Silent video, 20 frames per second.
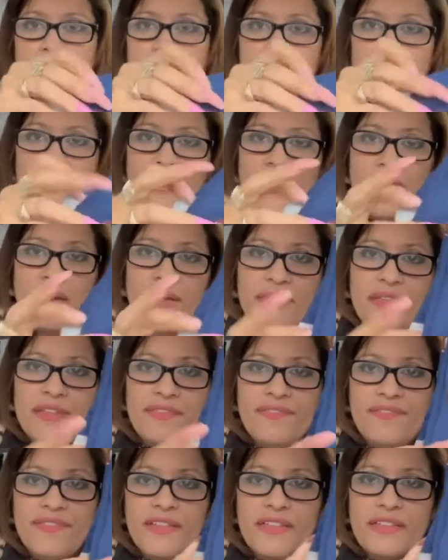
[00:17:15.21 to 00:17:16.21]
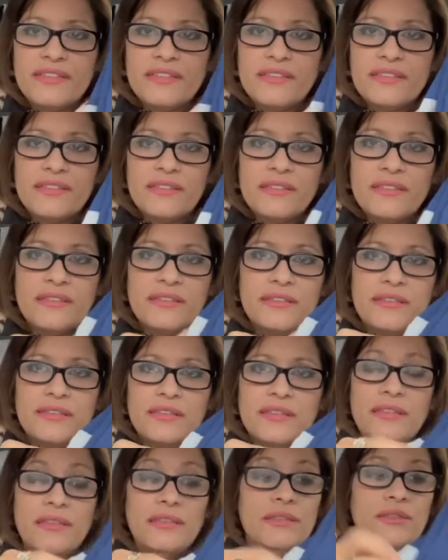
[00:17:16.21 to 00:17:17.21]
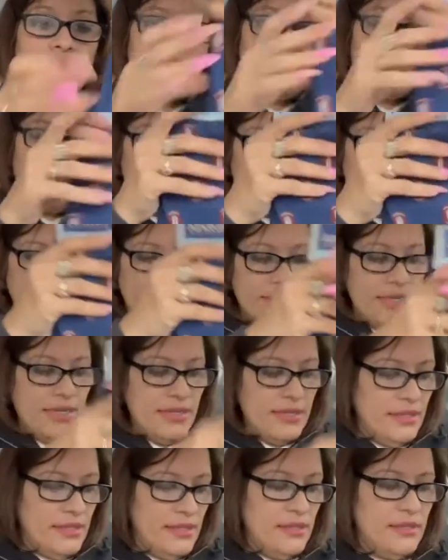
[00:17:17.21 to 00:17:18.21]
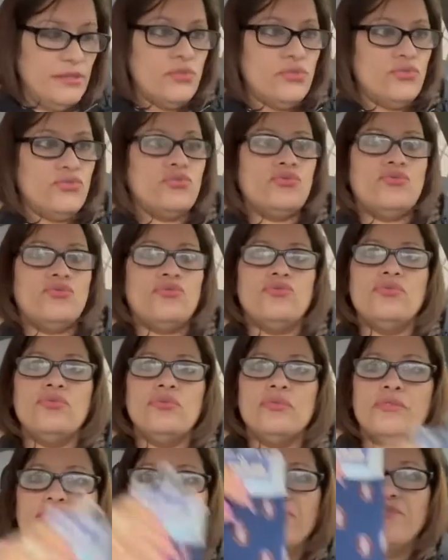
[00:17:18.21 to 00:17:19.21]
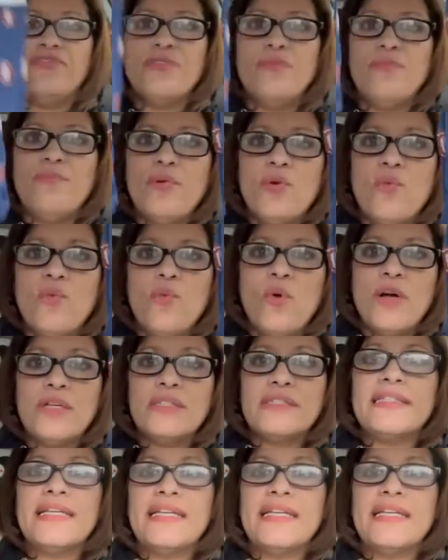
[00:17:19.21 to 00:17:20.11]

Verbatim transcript: gotta be fixed. So I did get these two football ones.